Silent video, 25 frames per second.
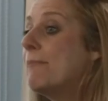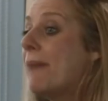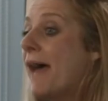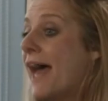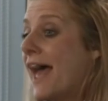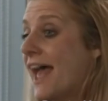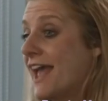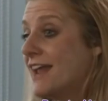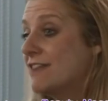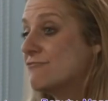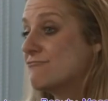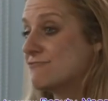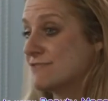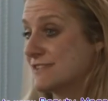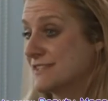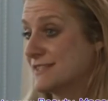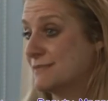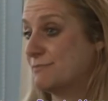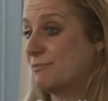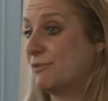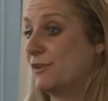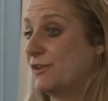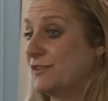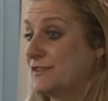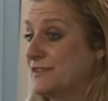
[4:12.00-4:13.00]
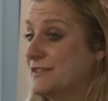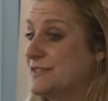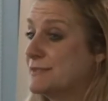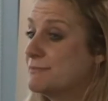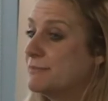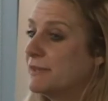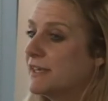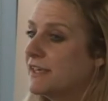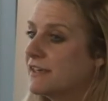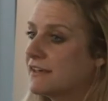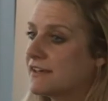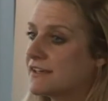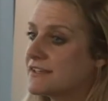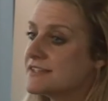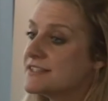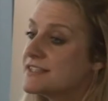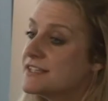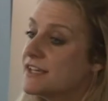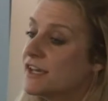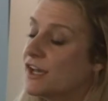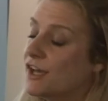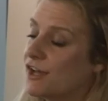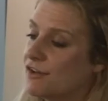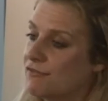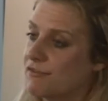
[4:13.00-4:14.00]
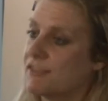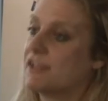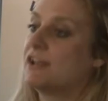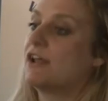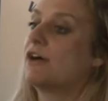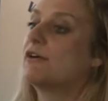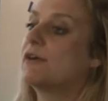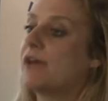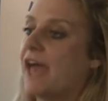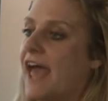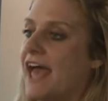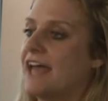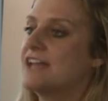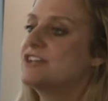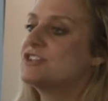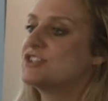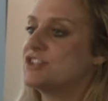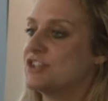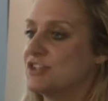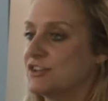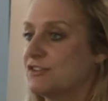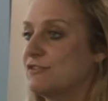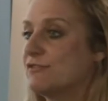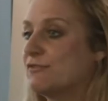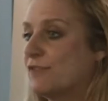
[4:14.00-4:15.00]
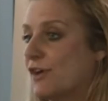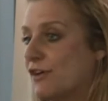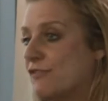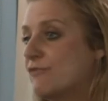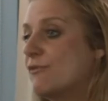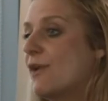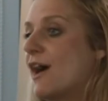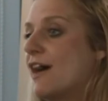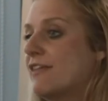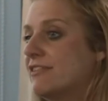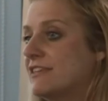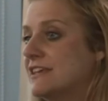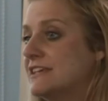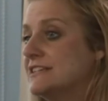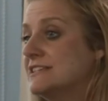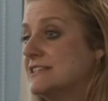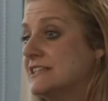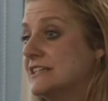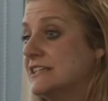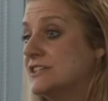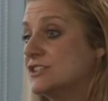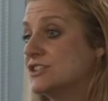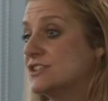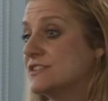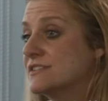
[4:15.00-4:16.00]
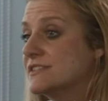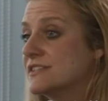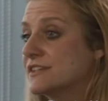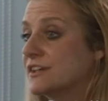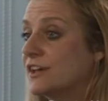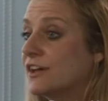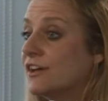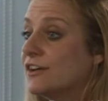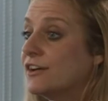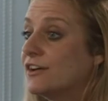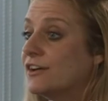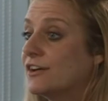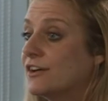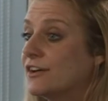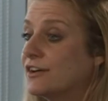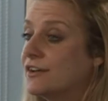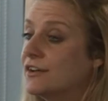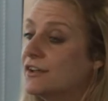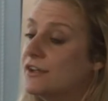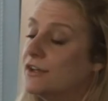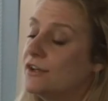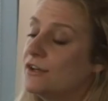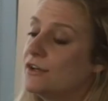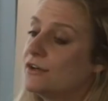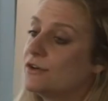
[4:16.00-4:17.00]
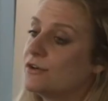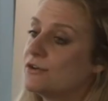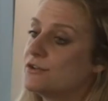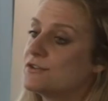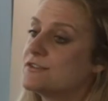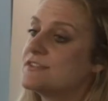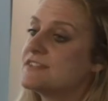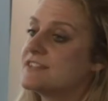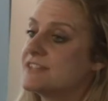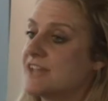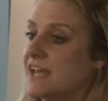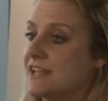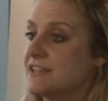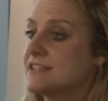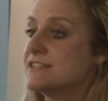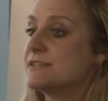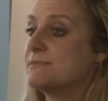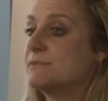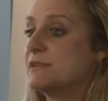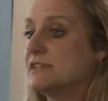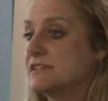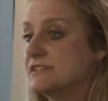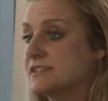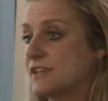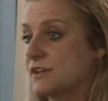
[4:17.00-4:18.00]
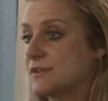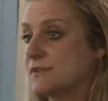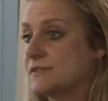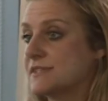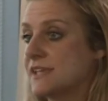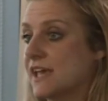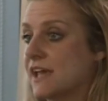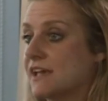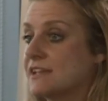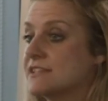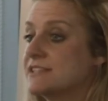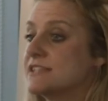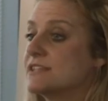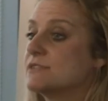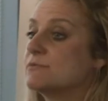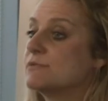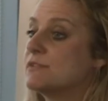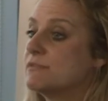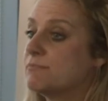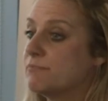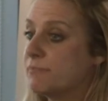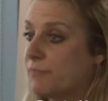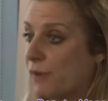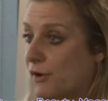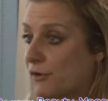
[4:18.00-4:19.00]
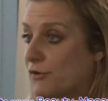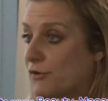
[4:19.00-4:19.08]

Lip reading: pain response because of the location of where these lesions occur. Corns tend to be associated with